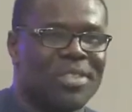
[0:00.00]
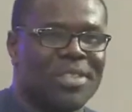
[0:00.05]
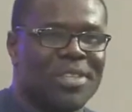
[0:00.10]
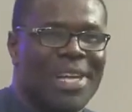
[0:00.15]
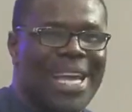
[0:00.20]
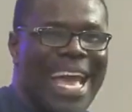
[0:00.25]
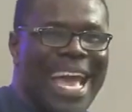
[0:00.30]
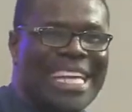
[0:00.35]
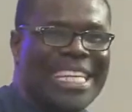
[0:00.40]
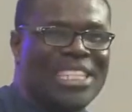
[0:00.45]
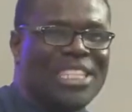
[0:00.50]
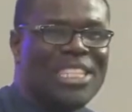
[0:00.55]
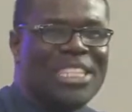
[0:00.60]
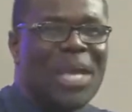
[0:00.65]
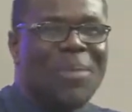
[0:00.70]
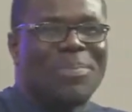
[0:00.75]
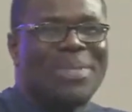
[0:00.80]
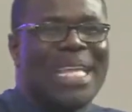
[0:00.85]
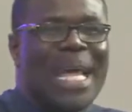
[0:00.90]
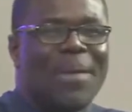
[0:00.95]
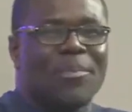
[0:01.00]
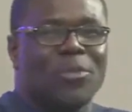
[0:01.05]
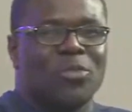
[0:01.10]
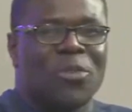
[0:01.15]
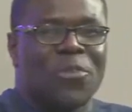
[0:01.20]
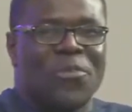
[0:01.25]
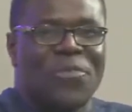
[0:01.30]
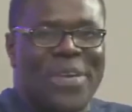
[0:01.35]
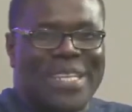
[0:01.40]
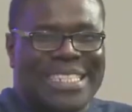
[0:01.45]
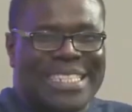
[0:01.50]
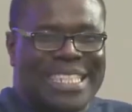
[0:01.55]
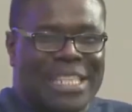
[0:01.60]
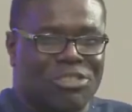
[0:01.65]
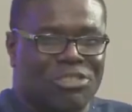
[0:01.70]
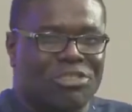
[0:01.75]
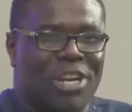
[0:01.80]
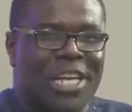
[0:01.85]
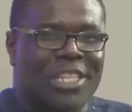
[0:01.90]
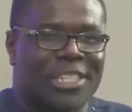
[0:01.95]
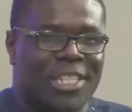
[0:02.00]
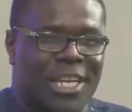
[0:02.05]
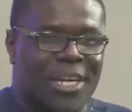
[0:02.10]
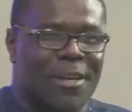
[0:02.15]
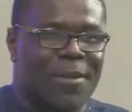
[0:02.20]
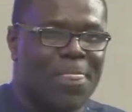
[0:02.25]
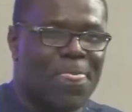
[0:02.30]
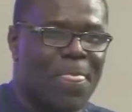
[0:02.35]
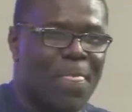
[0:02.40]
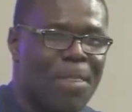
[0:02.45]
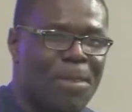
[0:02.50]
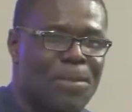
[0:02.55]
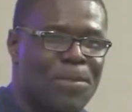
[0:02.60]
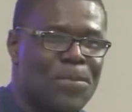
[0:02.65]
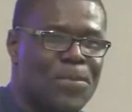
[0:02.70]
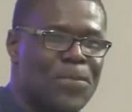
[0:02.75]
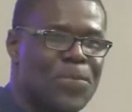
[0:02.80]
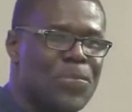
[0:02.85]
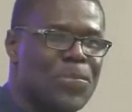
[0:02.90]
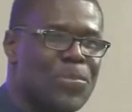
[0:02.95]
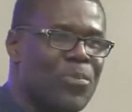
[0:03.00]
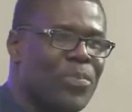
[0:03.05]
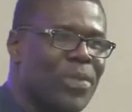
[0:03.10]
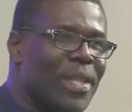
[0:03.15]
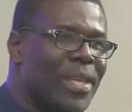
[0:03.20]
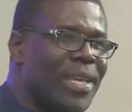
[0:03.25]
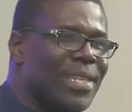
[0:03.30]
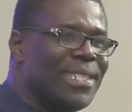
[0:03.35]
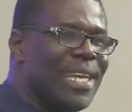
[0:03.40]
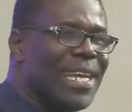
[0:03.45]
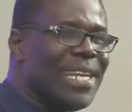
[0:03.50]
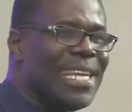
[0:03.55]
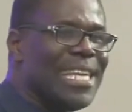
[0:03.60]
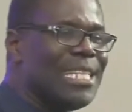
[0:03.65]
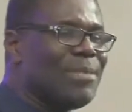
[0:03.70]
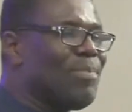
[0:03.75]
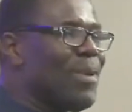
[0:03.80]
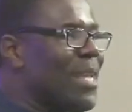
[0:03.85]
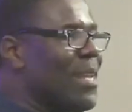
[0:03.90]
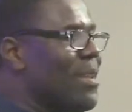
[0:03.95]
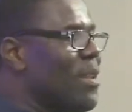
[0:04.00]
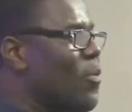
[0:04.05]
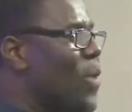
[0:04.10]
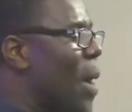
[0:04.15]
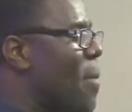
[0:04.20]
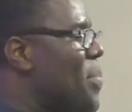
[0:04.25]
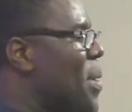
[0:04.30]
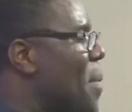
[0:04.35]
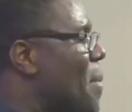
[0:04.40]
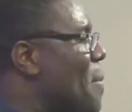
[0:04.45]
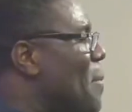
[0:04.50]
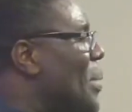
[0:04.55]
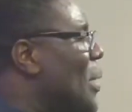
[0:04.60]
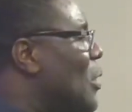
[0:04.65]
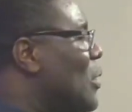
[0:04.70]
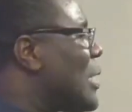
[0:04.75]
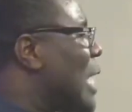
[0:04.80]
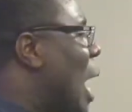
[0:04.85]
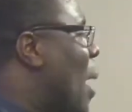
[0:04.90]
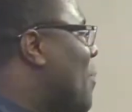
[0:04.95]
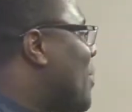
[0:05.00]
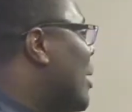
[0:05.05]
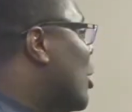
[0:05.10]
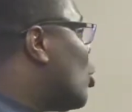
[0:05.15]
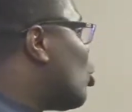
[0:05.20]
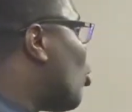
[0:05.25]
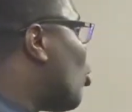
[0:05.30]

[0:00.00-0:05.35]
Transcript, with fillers: and shape them to fit the structure. He said he's been, we are being built up into a